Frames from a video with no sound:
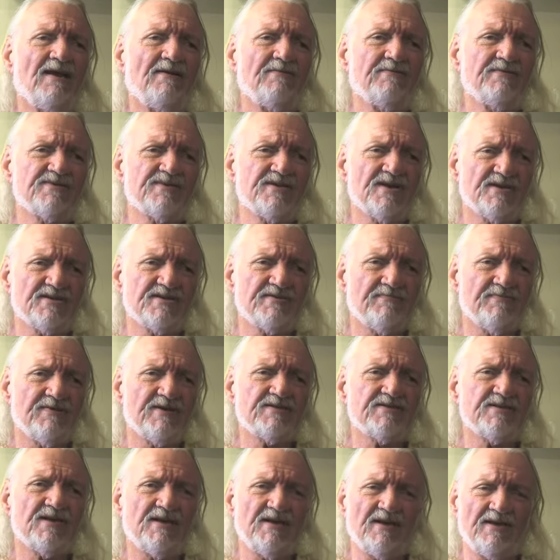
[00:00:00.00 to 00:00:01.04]
I was just
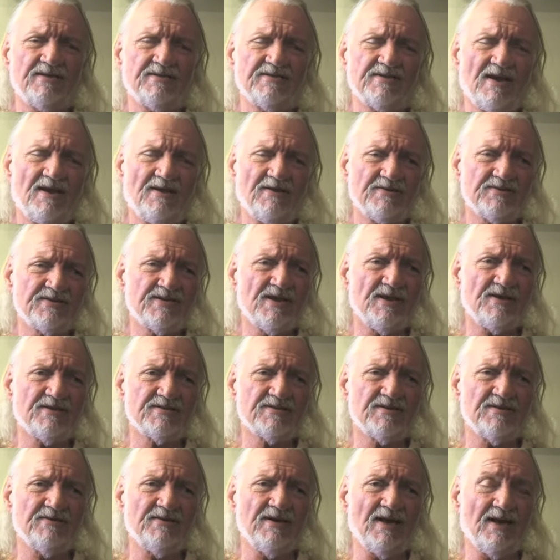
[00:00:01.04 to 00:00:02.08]
visiting his house
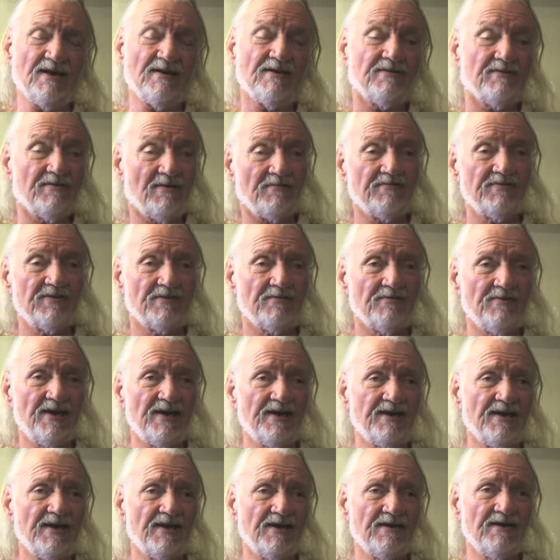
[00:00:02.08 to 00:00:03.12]
yesterday, over the
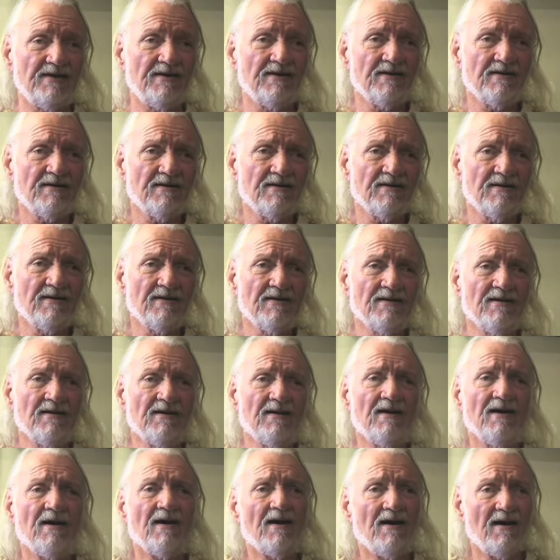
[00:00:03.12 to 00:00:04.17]
weekend.
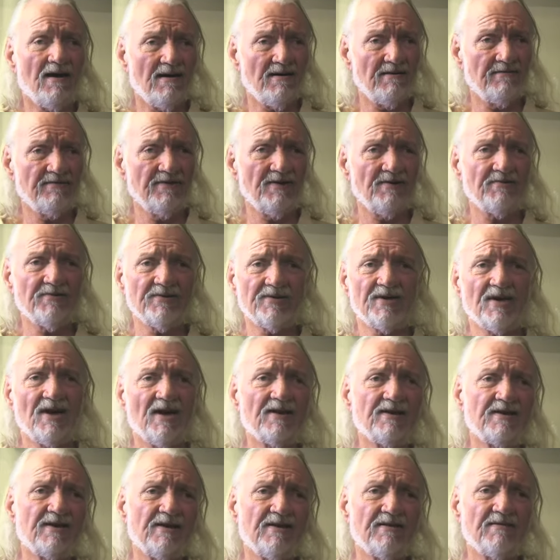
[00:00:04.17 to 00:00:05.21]
We were
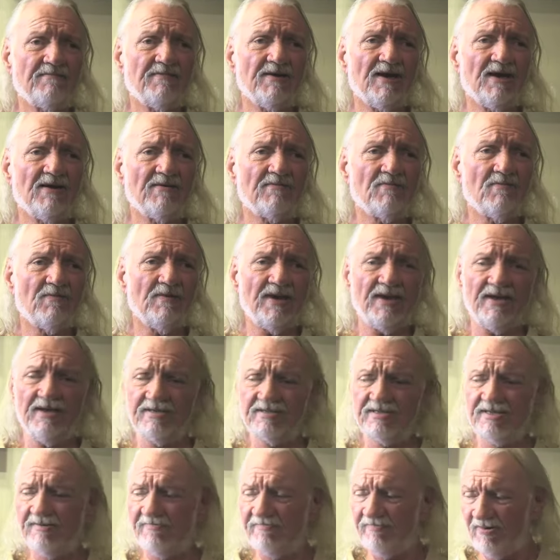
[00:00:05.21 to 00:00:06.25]
talking about
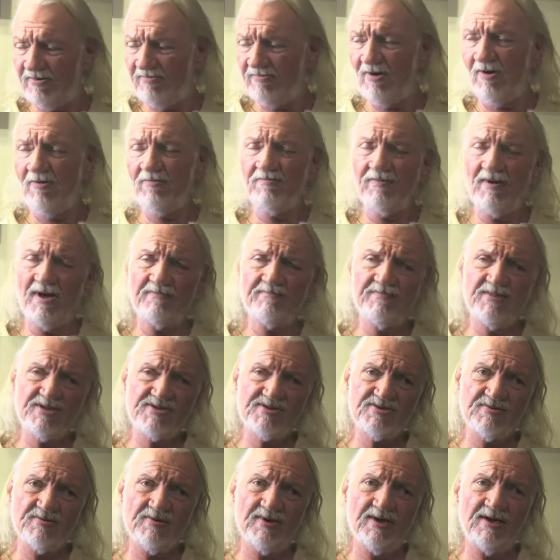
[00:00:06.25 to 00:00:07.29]
ways to promote my
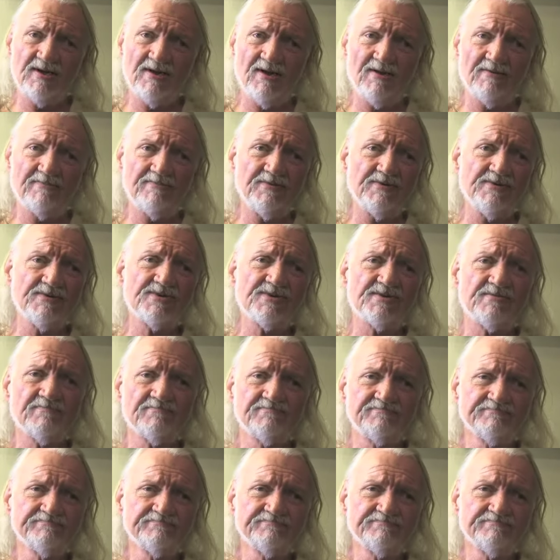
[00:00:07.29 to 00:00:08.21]
mystery novels